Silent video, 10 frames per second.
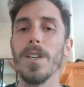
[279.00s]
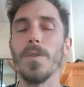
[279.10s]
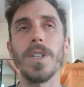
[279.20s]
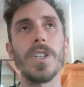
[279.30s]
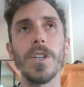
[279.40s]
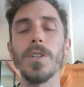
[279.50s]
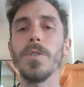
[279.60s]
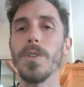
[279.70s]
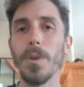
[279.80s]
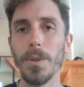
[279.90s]
you can still
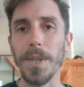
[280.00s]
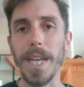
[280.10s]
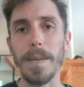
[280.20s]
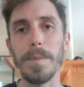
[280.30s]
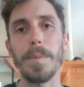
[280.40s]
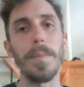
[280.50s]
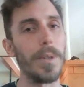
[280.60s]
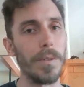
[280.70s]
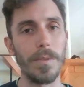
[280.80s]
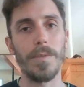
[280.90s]
use the old names.
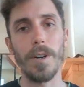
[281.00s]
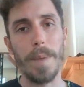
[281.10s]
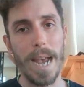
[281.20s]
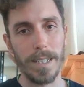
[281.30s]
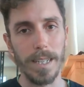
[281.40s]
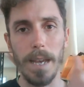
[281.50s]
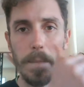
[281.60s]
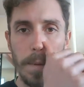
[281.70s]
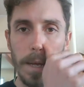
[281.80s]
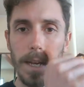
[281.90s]
People refer back to
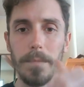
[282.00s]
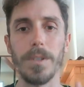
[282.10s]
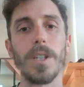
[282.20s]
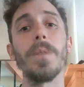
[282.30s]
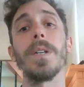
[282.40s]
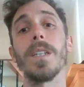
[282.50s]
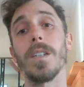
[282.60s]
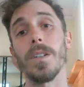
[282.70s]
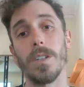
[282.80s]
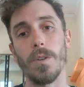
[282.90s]
them so that we can
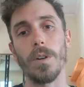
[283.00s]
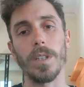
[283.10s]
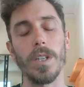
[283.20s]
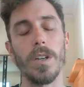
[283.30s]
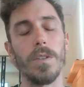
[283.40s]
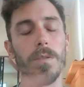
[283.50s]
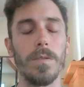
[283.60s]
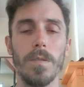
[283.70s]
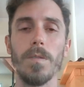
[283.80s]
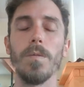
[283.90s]
still historically know
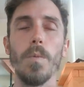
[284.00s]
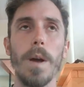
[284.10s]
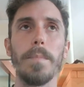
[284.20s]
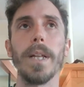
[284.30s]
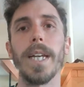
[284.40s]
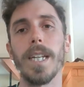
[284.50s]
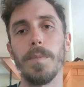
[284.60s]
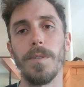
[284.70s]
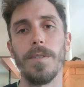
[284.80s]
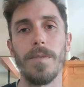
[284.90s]
what plant has
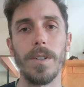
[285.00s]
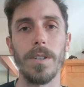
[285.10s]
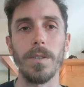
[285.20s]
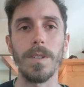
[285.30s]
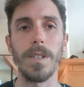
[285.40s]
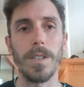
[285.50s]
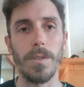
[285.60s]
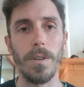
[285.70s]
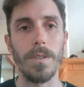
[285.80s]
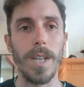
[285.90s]
been referred to in
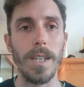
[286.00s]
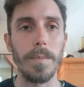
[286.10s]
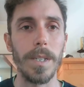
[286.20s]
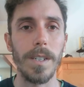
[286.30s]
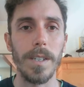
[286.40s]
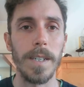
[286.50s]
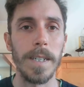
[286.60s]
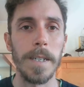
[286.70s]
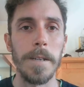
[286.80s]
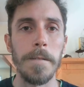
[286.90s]
historical documents.
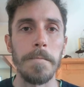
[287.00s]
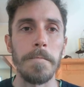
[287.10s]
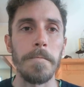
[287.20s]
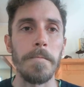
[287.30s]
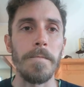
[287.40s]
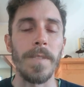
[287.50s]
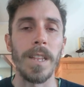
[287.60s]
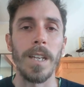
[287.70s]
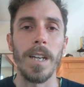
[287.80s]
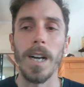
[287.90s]

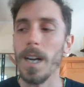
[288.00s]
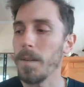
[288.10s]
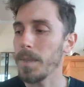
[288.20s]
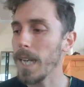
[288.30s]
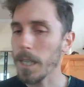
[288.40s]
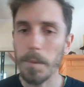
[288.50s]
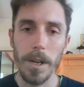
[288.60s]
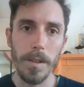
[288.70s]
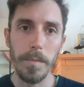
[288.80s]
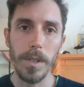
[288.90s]
The next
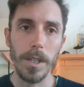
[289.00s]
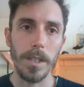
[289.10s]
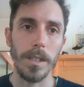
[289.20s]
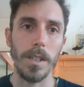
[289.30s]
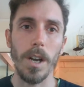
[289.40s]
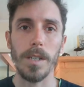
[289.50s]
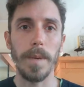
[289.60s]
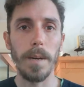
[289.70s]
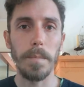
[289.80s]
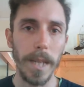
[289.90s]
part of the book talks
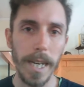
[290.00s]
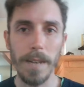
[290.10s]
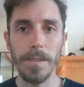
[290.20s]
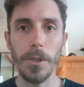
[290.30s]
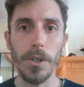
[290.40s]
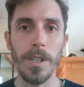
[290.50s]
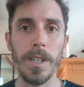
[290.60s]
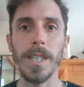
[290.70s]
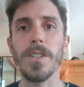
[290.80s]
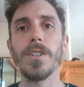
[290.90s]
about plant evolution,
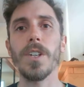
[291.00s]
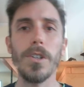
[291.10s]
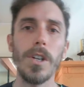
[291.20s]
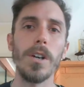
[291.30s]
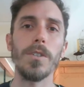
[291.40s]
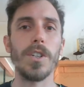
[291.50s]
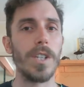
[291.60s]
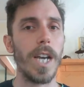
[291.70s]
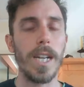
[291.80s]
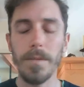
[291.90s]
and this is good to know just
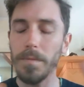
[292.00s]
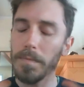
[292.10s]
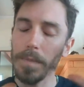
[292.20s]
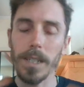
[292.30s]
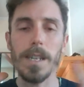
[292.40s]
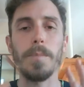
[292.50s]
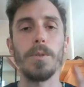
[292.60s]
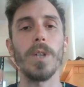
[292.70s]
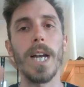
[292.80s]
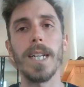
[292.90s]
to kind of
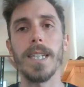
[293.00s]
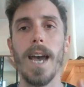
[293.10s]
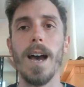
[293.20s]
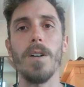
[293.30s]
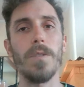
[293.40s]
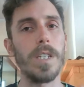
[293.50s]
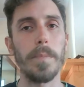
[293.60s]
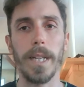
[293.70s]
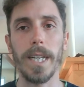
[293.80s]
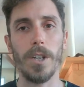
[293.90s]
conceptualize how these
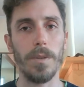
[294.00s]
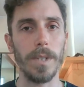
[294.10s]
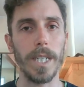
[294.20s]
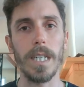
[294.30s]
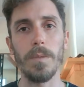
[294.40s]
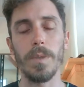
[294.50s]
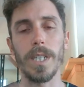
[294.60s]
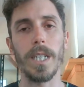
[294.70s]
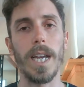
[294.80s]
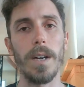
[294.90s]
plants are related
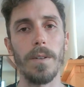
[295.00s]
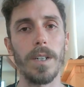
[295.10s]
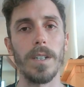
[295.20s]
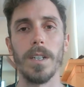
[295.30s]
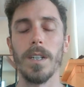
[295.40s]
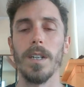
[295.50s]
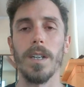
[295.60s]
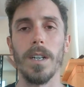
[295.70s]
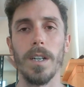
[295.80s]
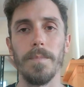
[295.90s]
within our
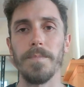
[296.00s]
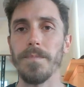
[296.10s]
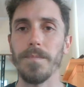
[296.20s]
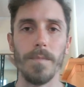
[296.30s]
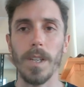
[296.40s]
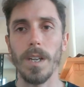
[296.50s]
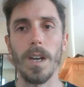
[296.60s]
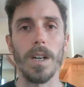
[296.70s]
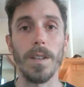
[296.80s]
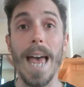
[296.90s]

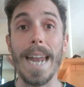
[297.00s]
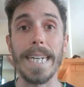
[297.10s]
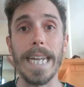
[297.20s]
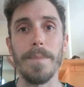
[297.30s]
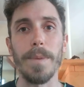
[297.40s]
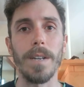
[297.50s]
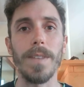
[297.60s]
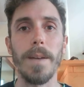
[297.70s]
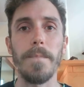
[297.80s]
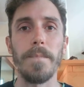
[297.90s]
Latin naming
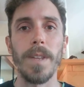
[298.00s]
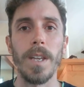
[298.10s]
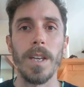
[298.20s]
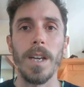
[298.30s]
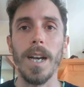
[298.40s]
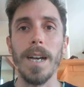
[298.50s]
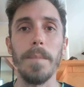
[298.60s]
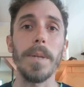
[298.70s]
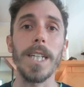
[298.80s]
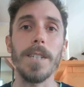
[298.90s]
of them.
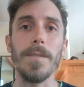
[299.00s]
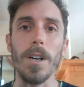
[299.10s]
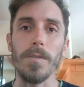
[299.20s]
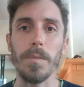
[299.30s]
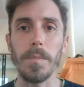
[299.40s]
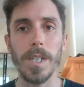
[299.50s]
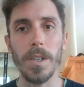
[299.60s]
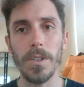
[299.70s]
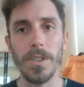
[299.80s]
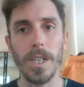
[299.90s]
Plants evolve from
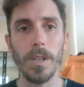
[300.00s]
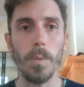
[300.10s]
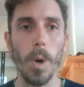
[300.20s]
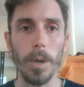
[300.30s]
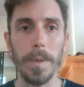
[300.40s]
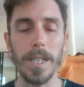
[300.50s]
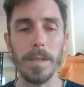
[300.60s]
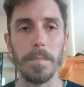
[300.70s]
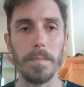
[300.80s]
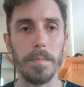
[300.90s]
single-celled
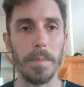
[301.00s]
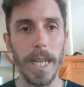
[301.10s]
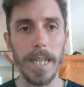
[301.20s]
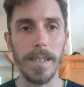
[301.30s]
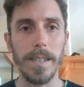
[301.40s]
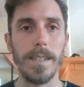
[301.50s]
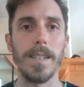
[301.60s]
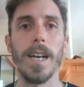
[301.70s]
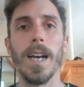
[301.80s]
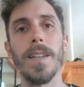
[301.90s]
water-based plants.
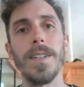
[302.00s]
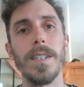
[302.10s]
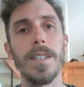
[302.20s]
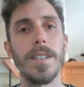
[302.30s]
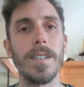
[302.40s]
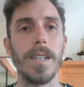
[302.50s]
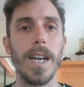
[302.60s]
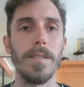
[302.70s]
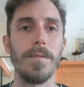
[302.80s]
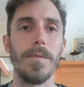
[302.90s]
These
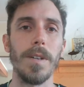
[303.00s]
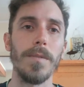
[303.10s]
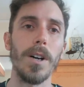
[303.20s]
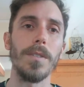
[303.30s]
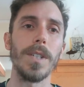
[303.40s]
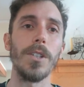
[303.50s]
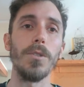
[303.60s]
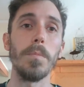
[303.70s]
kind of evolved into